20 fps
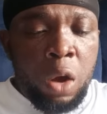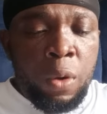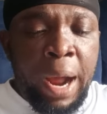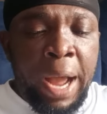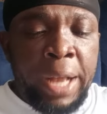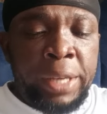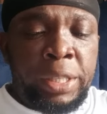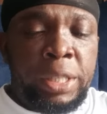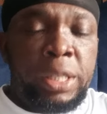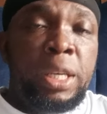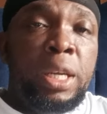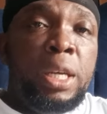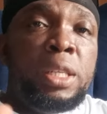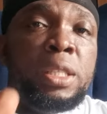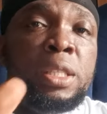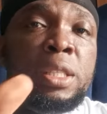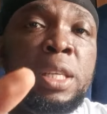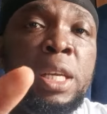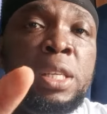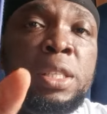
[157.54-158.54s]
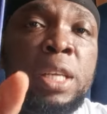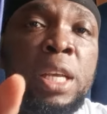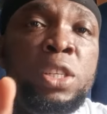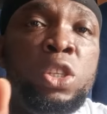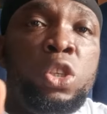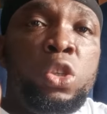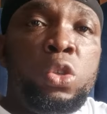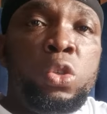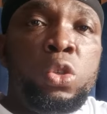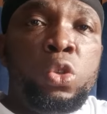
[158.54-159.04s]
all right this
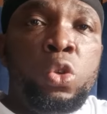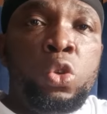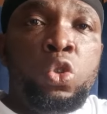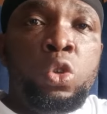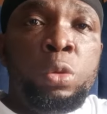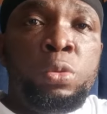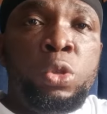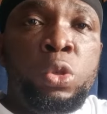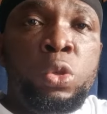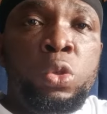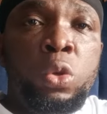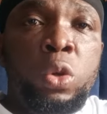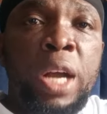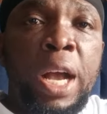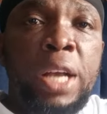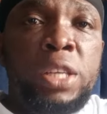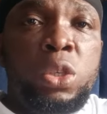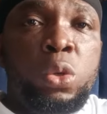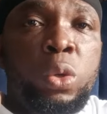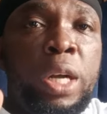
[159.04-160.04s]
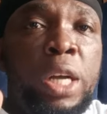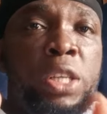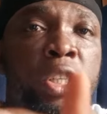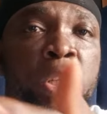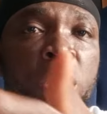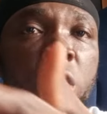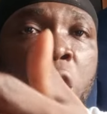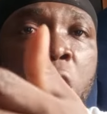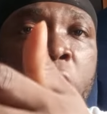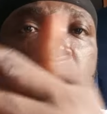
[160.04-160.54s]
is youtube studio guys you can
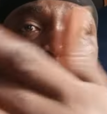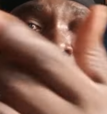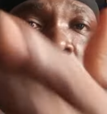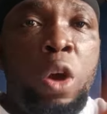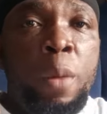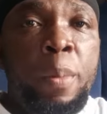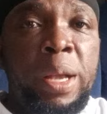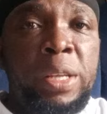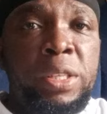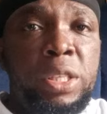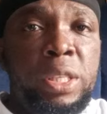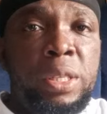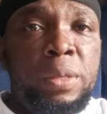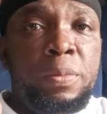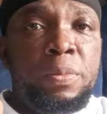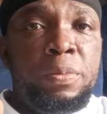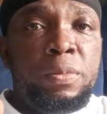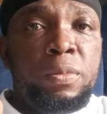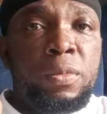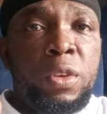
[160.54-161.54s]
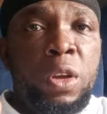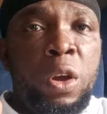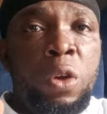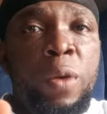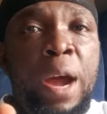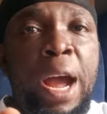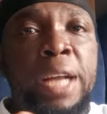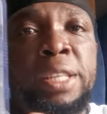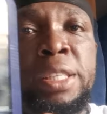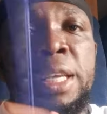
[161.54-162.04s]
see all your comments
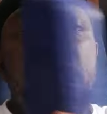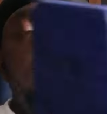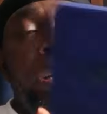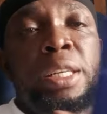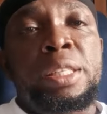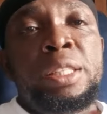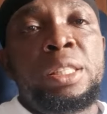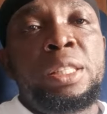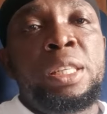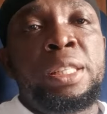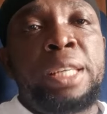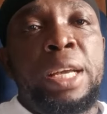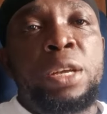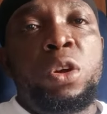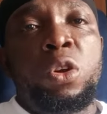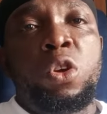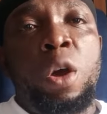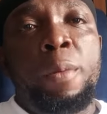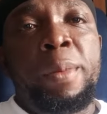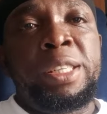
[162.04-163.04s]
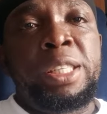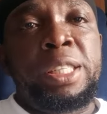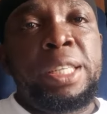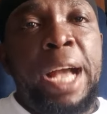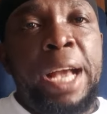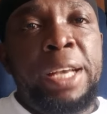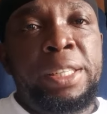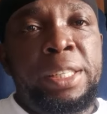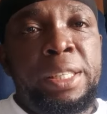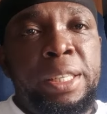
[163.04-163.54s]
all right these are your comments
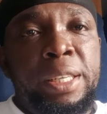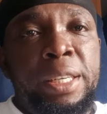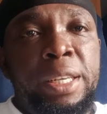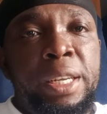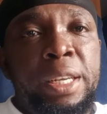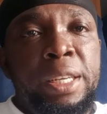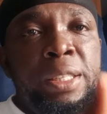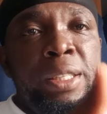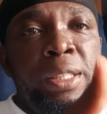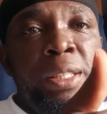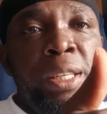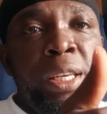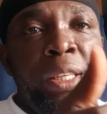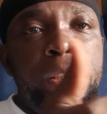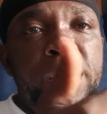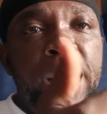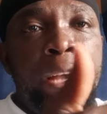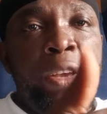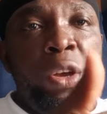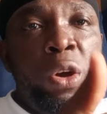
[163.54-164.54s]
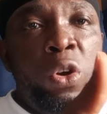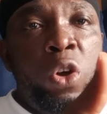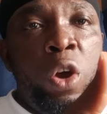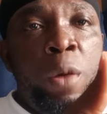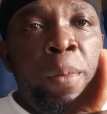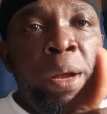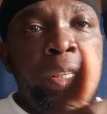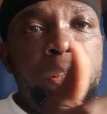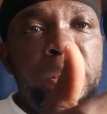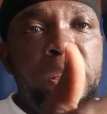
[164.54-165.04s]
guys these are your
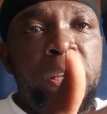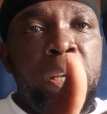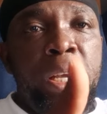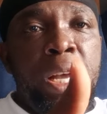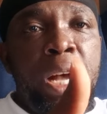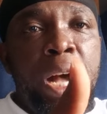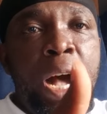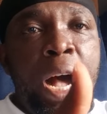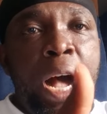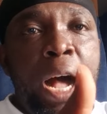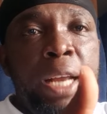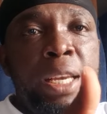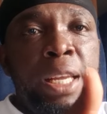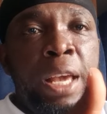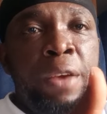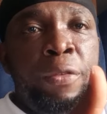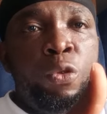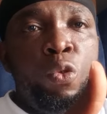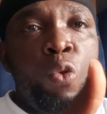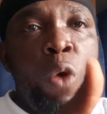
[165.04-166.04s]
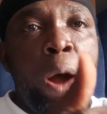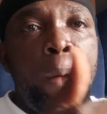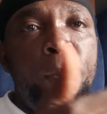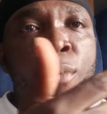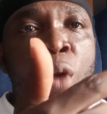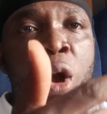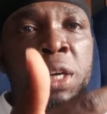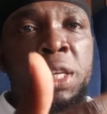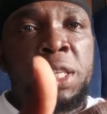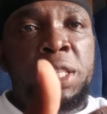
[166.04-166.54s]
comments and if you are
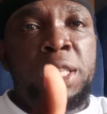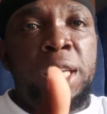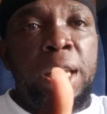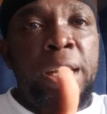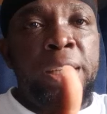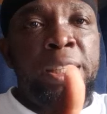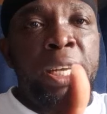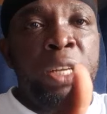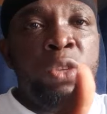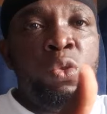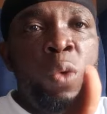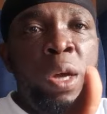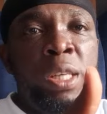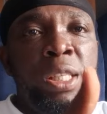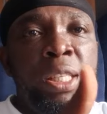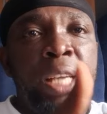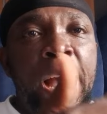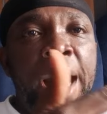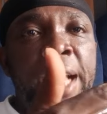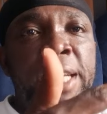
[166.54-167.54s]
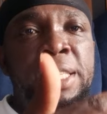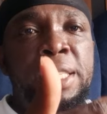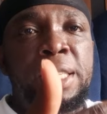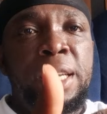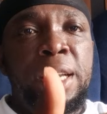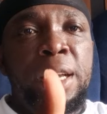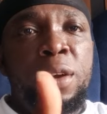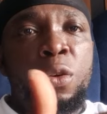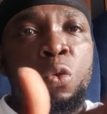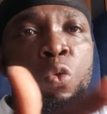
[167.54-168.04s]
among the selected ones
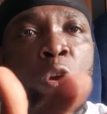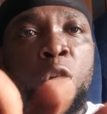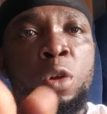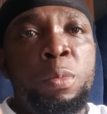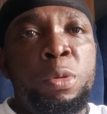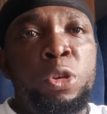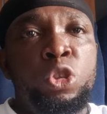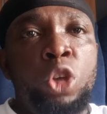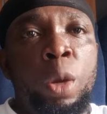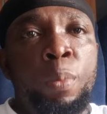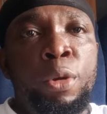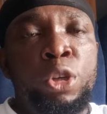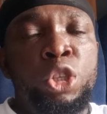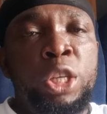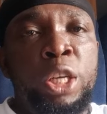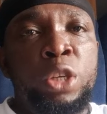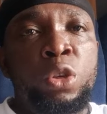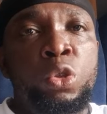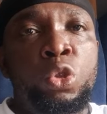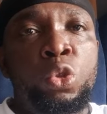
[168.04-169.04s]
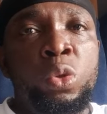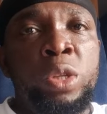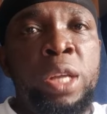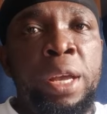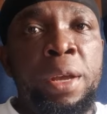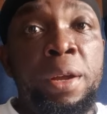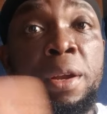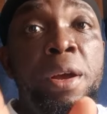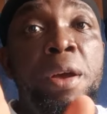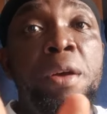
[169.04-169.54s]
guys we will be supporting you
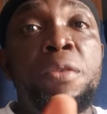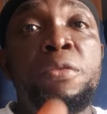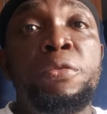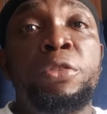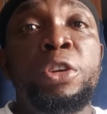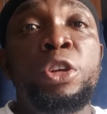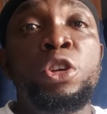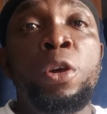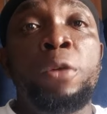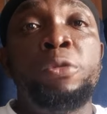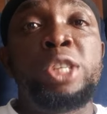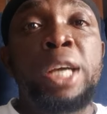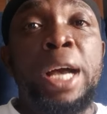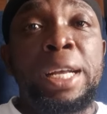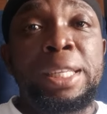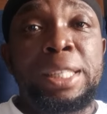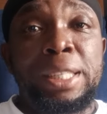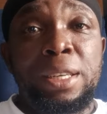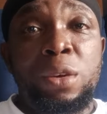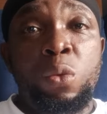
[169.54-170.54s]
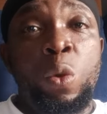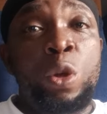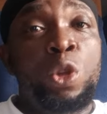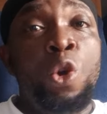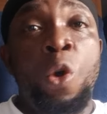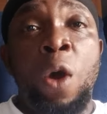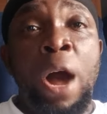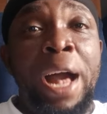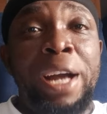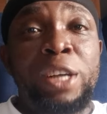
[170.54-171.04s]
today free of charge we
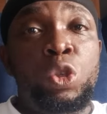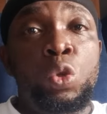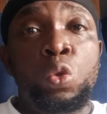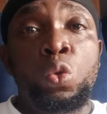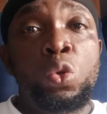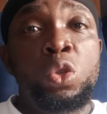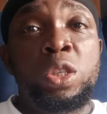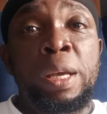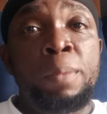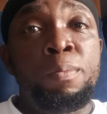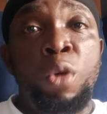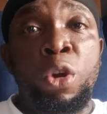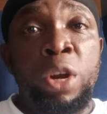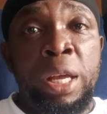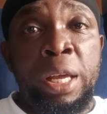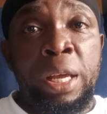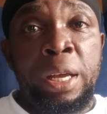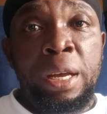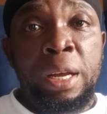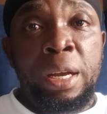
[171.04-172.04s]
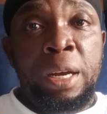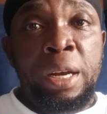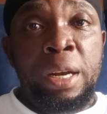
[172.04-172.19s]
don't ask you to send money